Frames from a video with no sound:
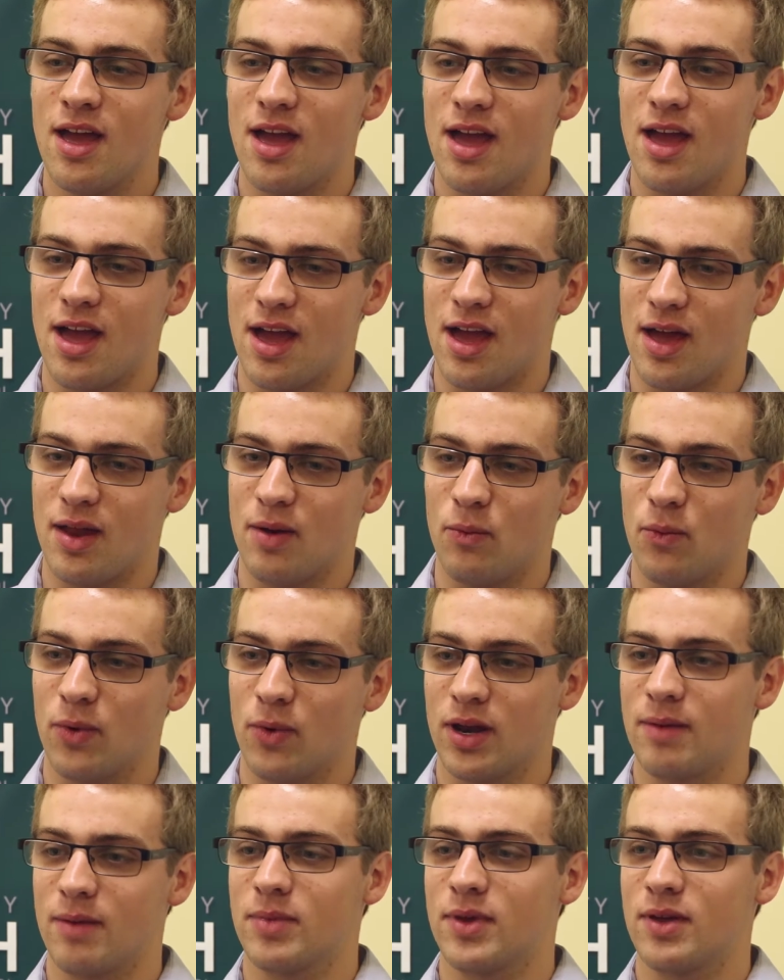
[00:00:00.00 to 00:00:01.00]
And
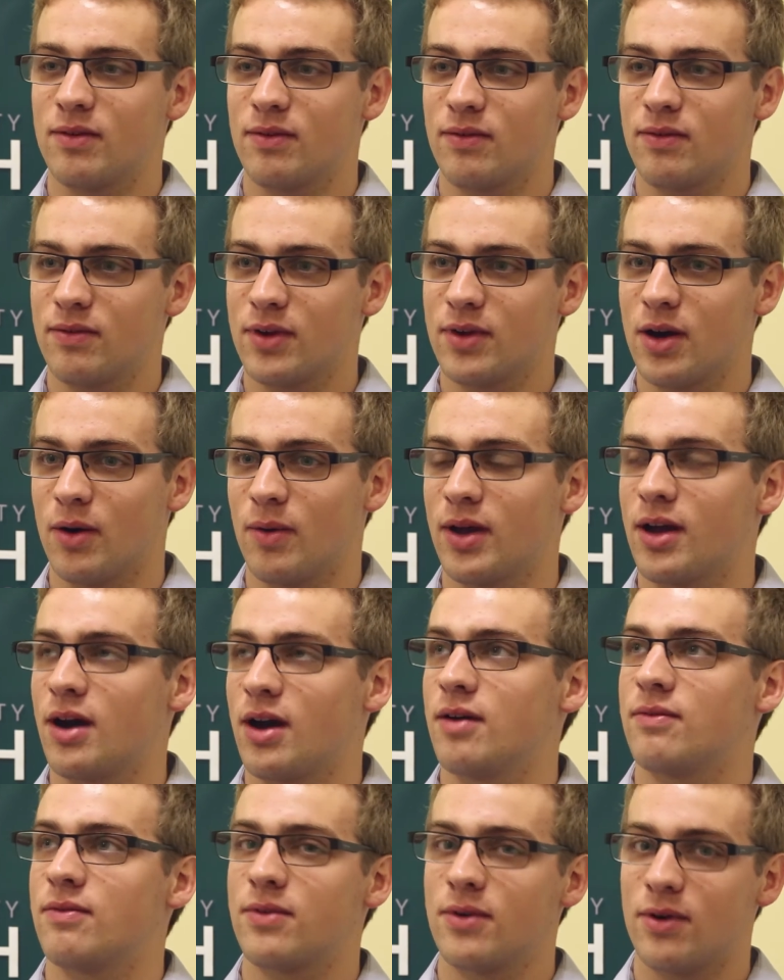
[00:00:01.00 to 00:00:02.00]
when I'm going
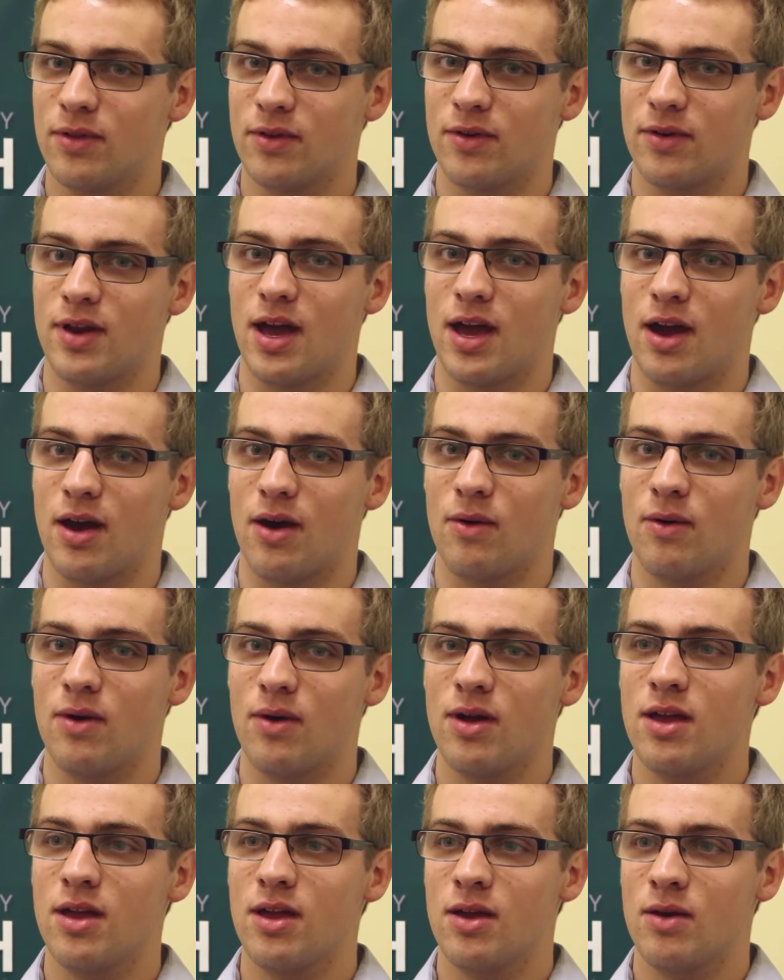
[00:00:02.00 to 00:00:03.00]
on further now
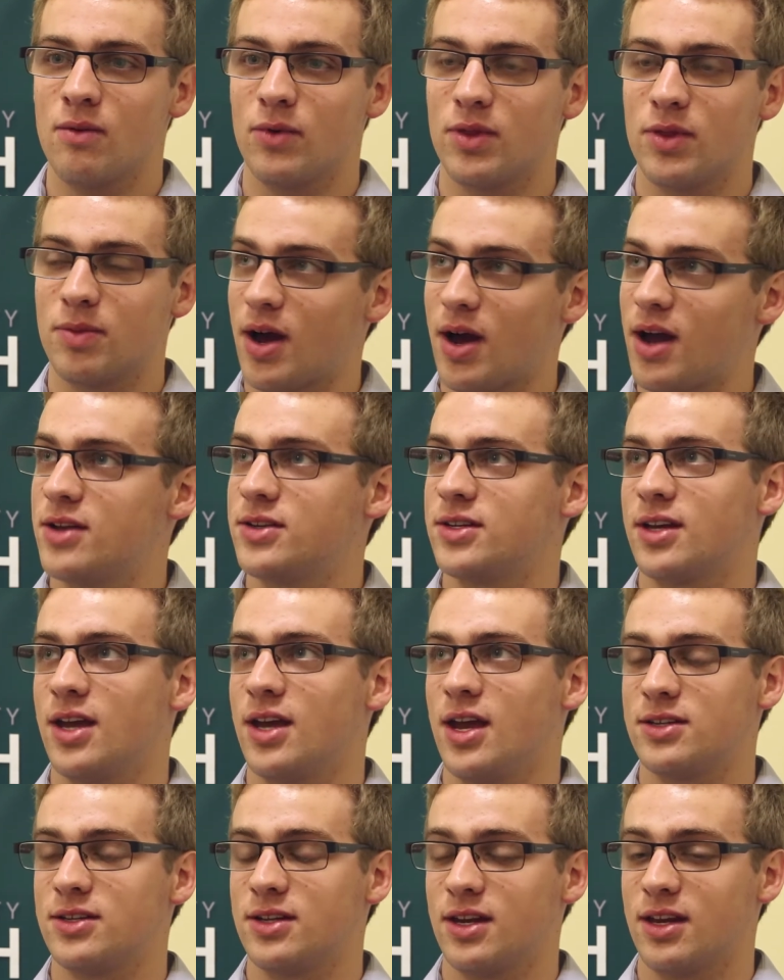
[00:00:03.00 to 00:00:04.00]
with my
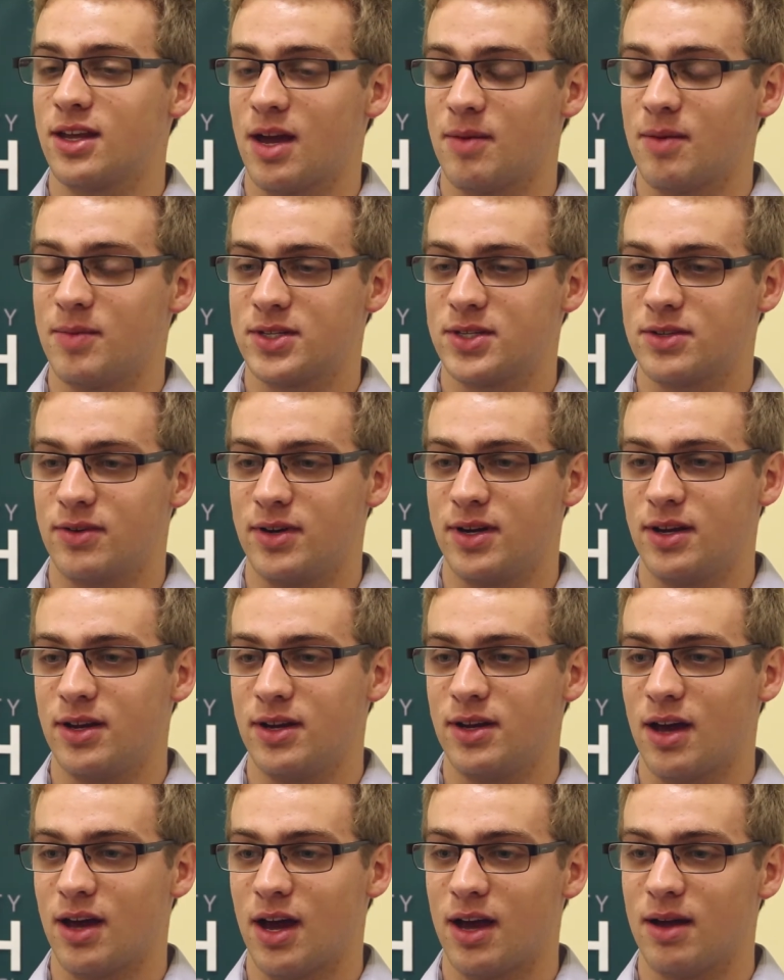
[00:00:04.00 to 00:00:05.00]
education in chemistry,
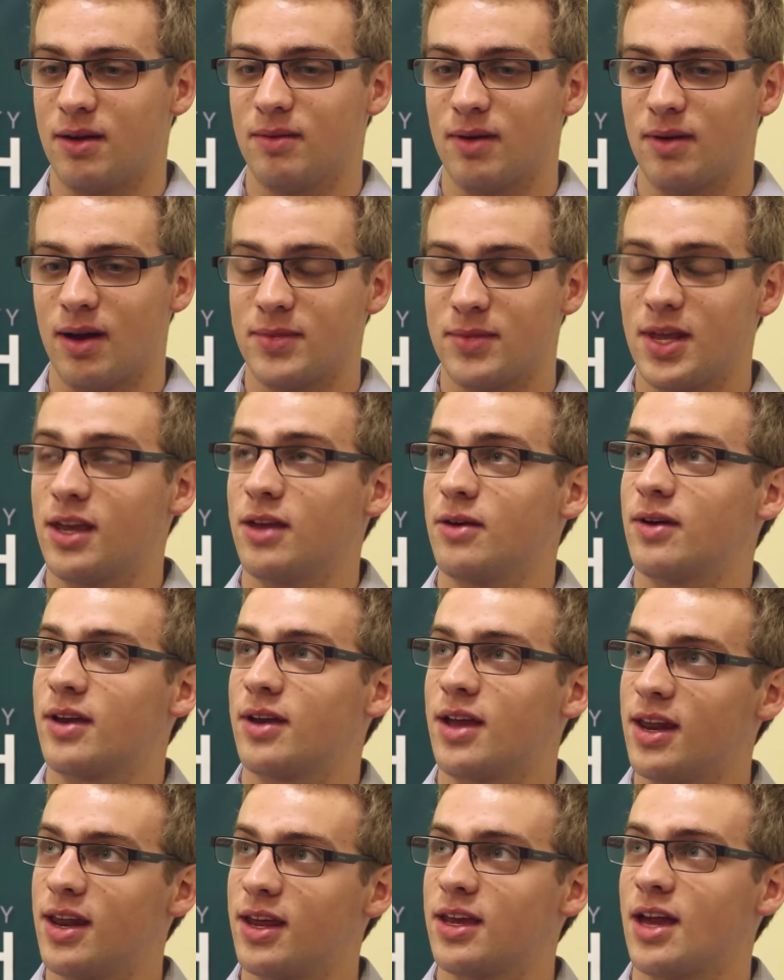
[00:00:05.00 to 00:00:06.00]
I'm taking
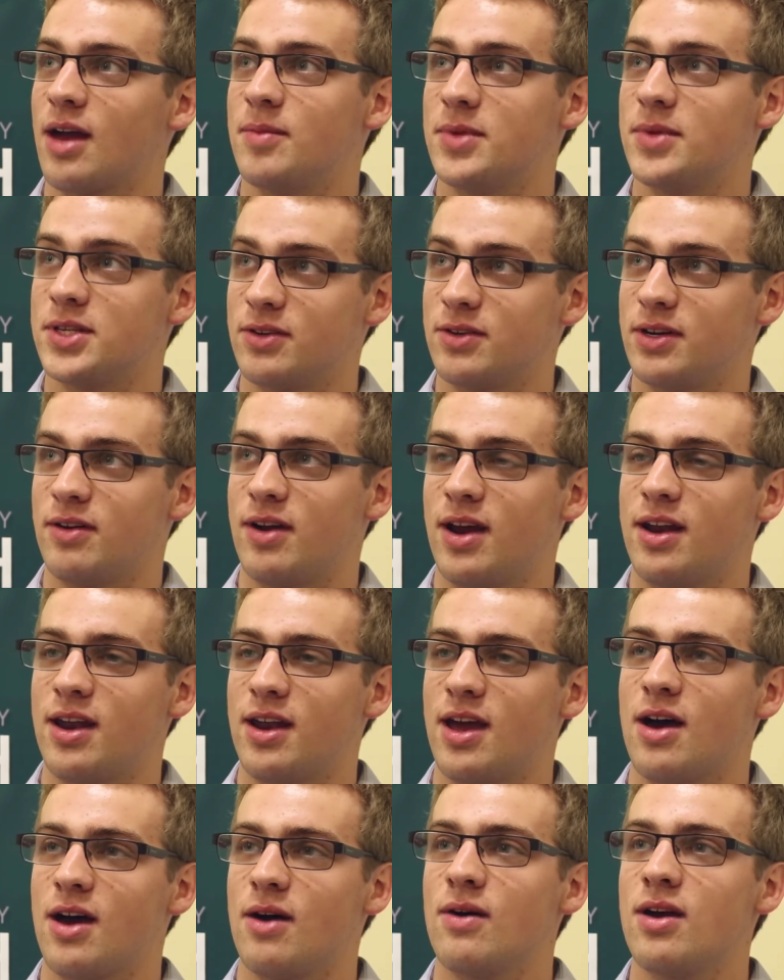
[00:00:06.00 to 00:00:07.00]
organic chemistry right
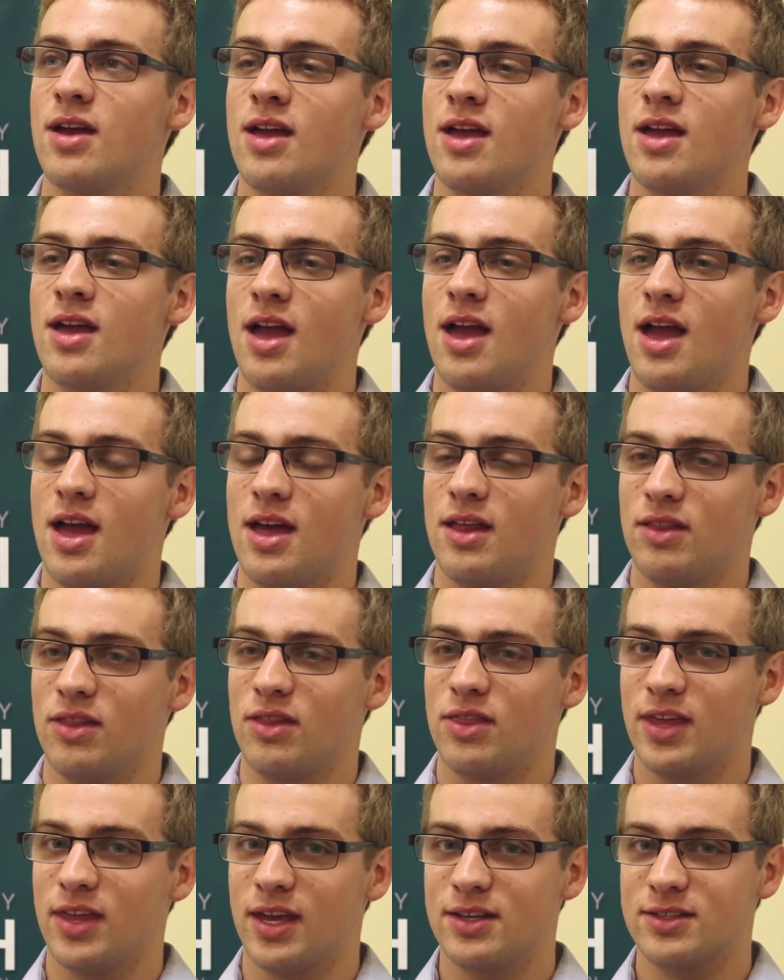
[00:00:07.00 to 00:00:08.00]
now,
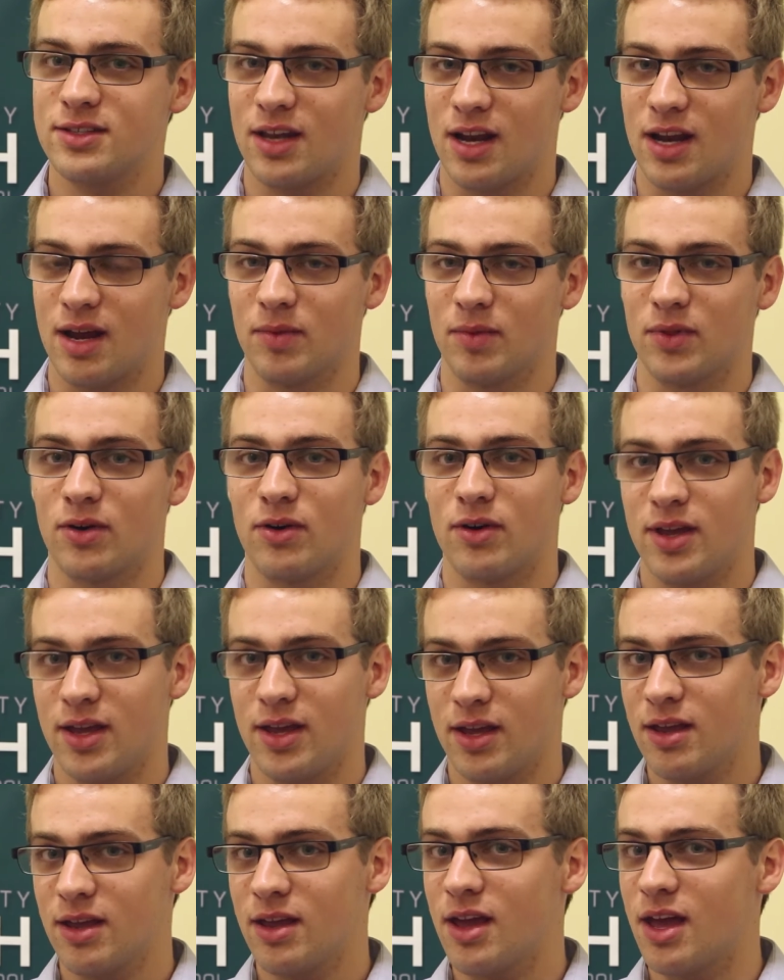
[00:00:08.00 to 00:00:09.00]
and things that I'm
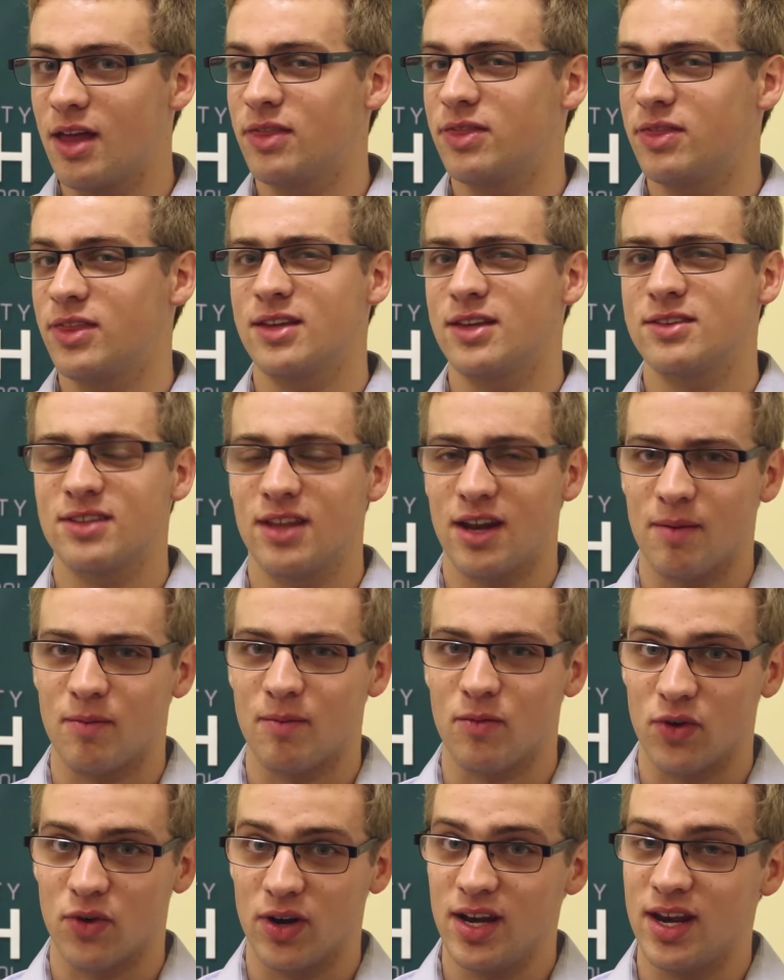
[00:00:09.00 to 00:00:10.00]
learning and things that
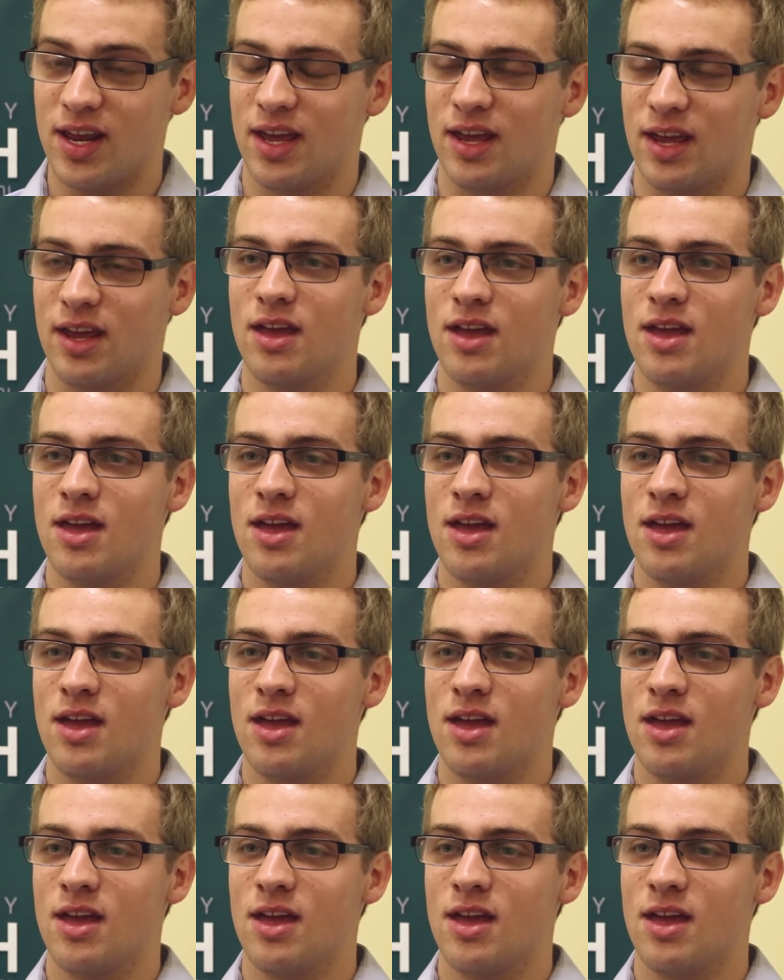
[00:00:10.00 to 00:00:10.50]
I'm reading,